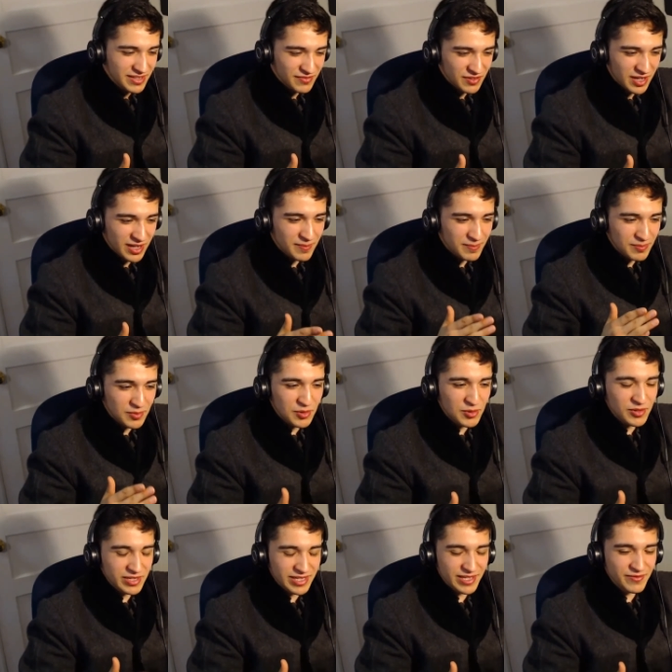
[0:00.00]
if not
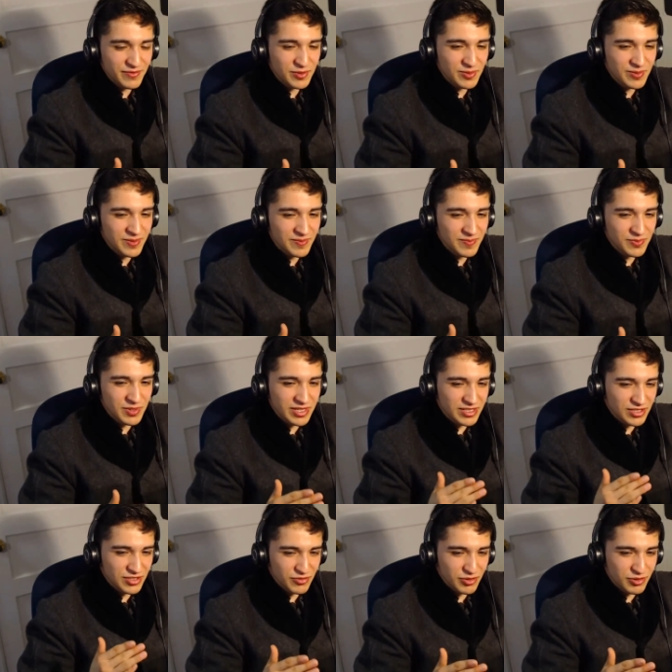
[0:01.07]
more evil than
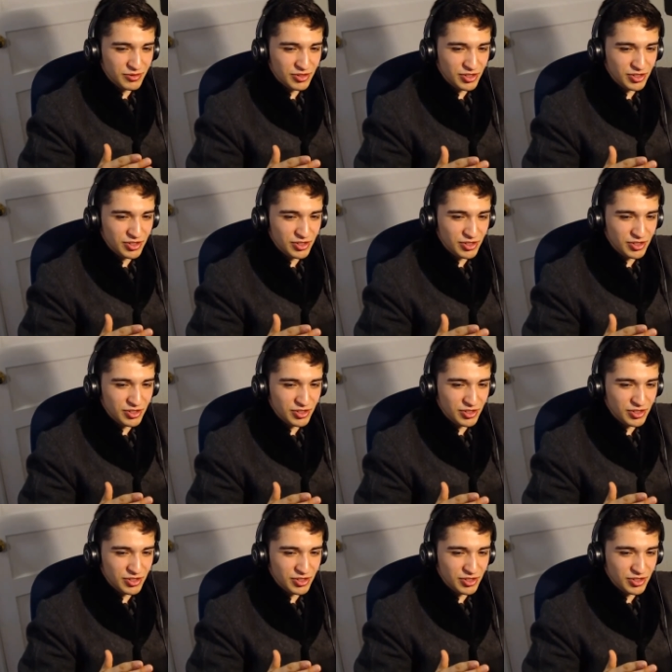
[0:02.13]
Scrooge,